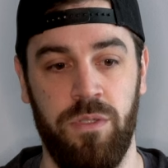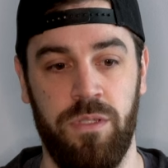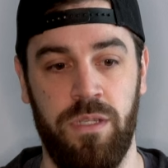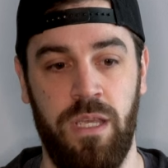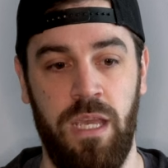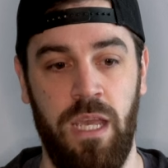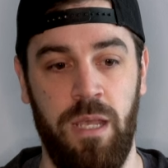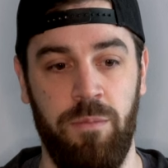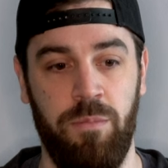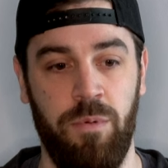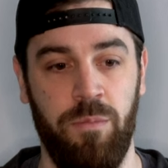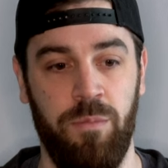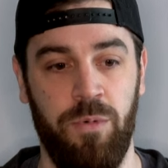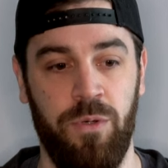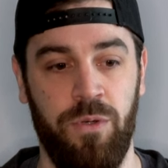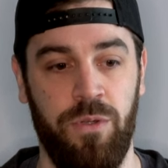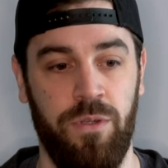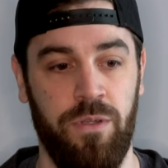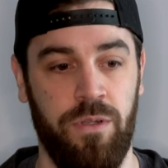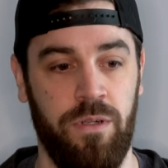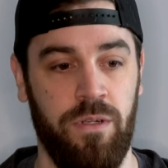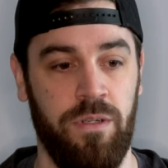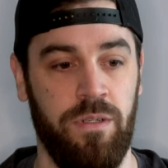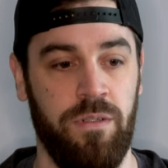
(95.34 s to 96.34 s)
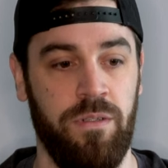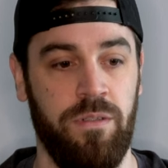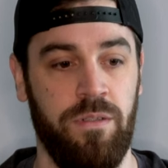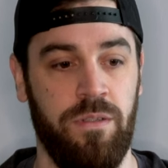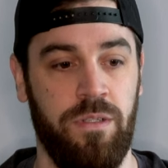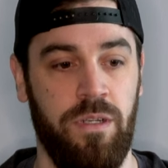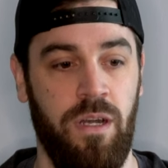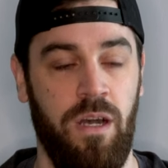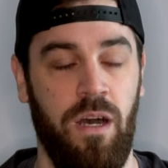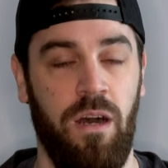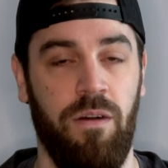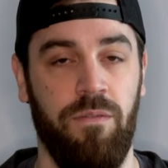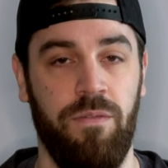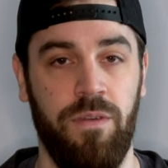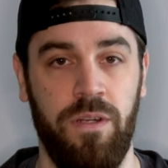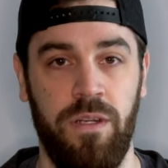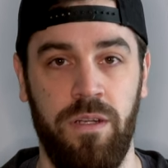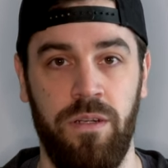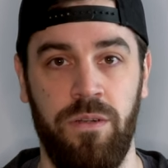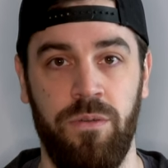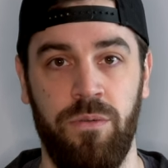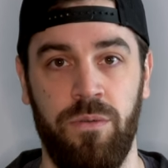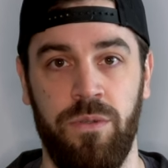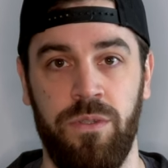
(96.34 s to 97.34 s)
capable or
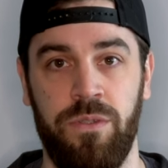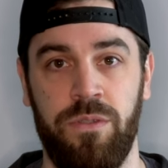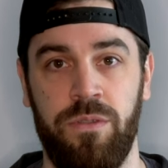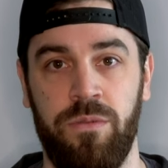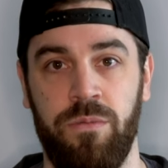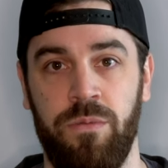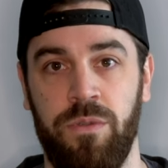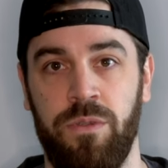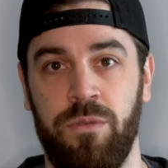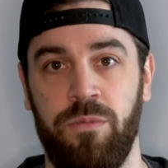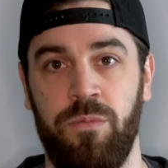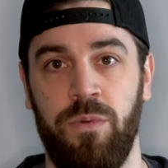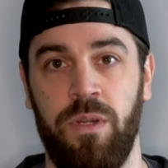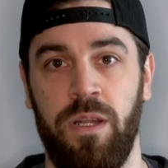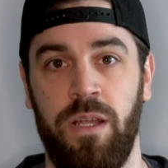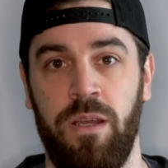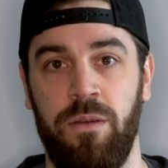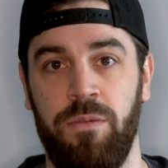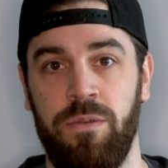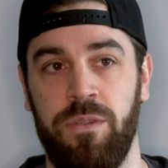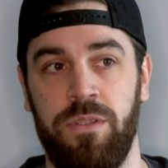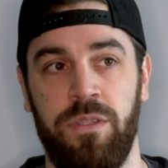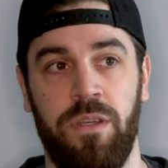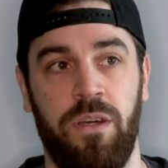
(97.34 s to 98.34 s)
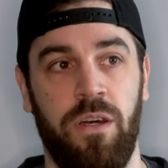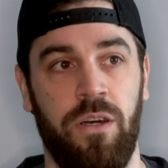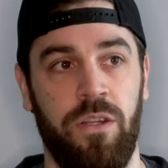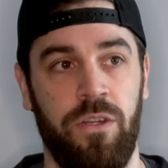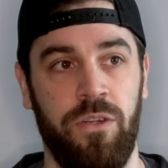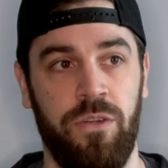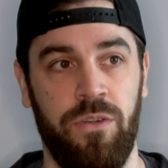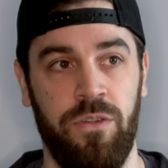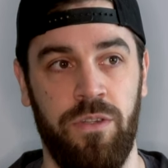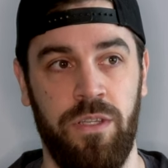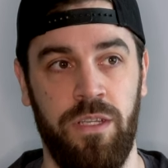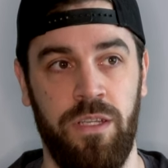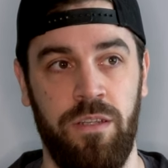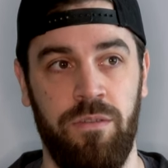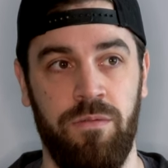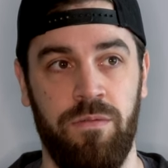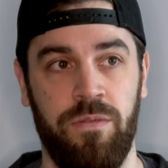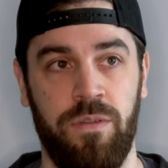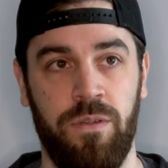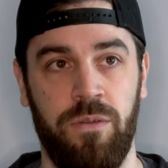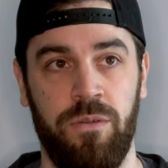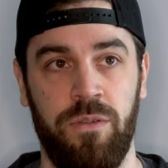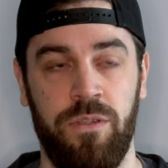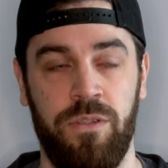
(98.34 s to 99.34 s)
confident was when I was under the
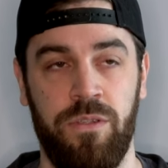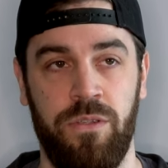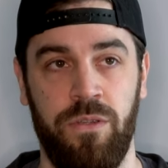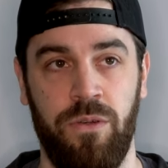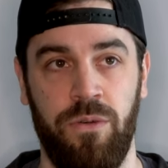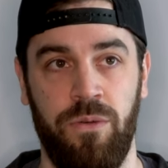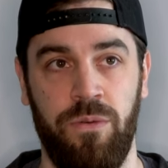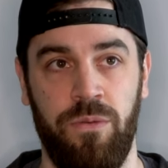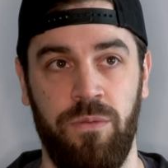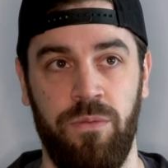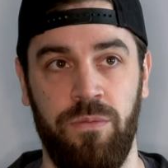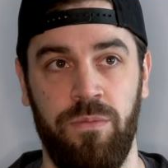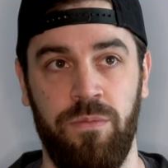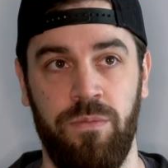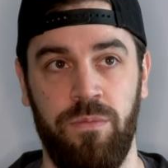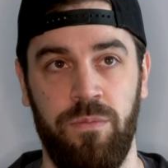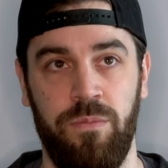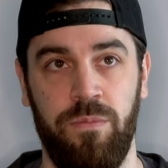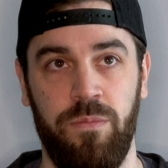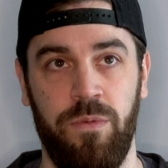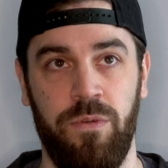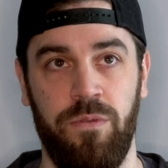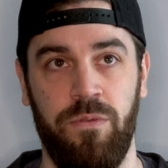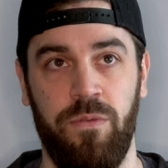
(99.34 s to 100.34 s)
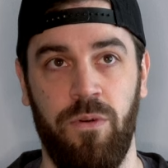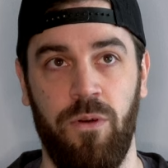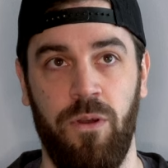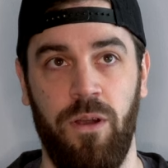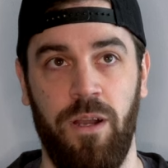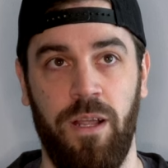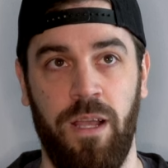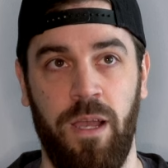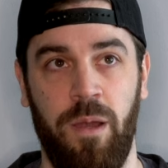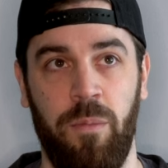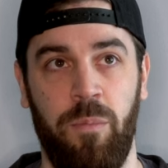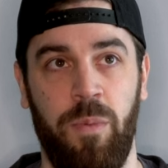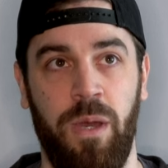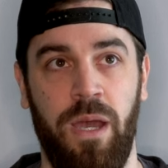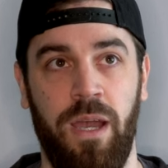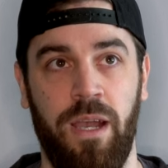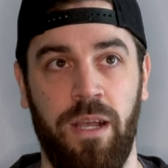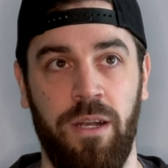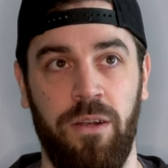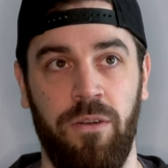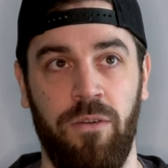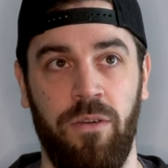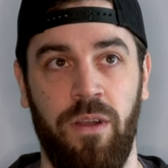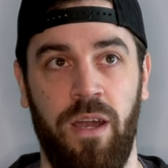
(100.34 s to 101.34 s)
influence. So before I got
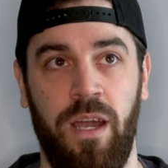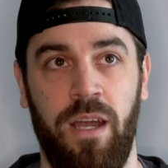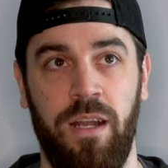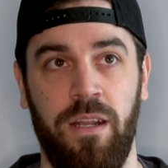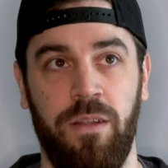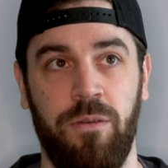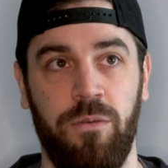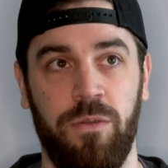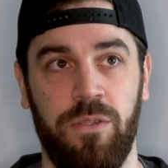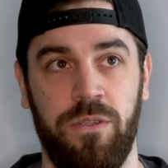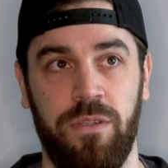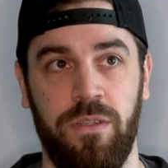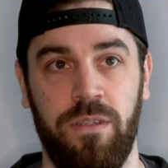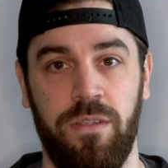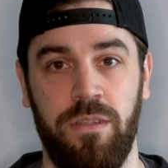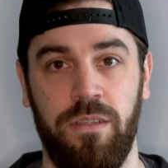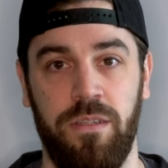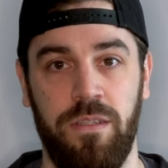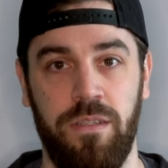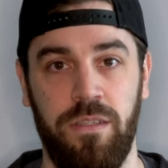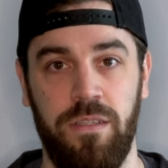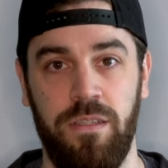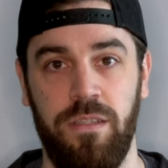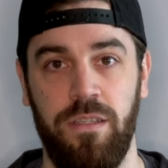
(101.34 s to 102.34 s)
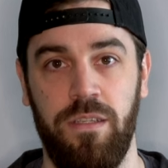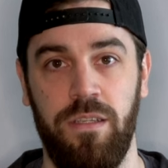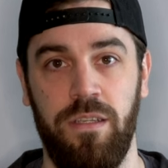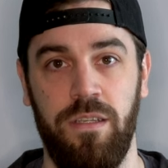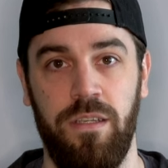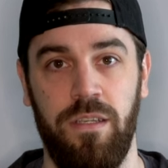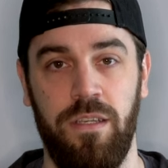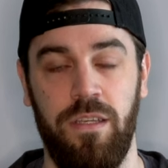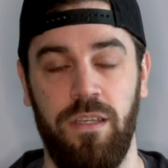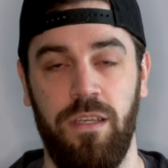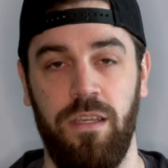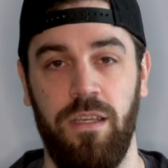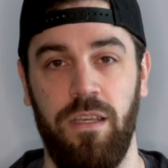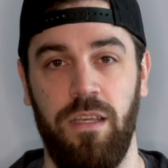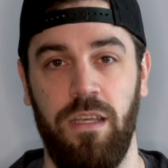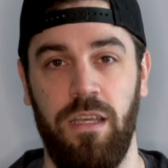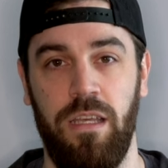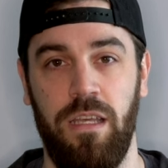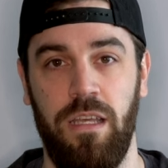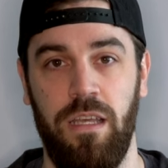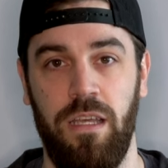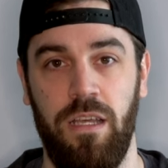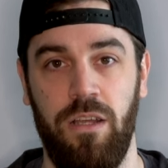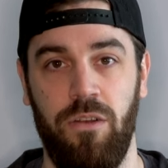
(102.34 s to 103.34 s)
back into riding was a
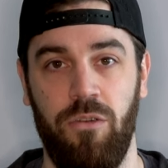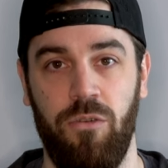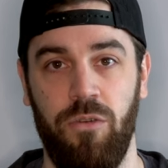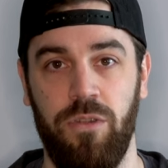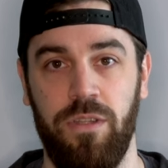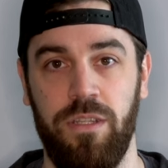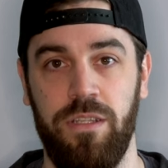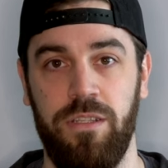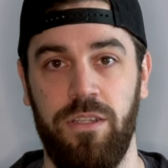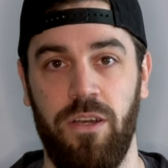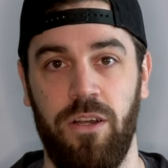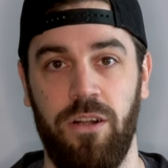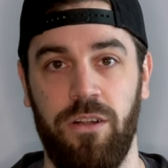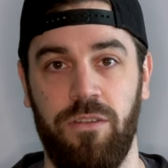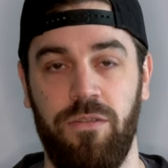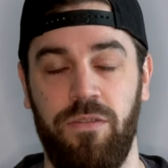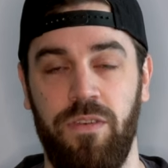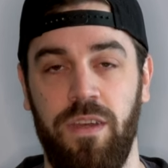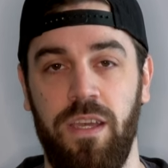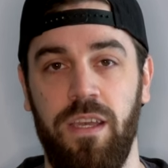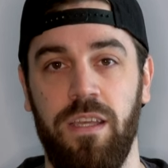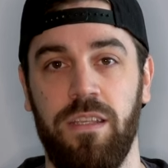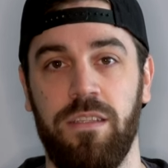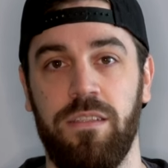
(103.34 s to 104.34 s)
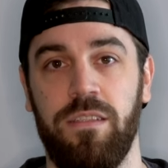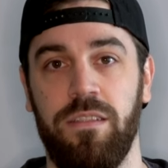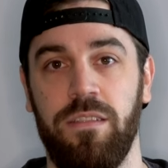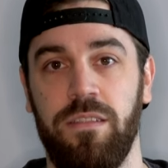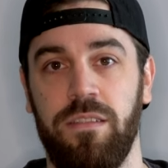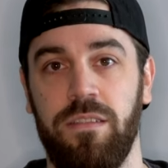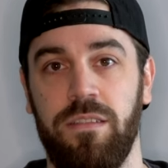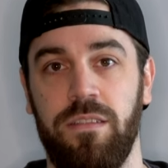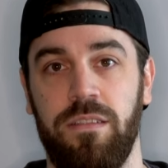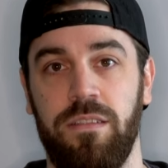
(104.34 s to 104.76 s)
really dark phase.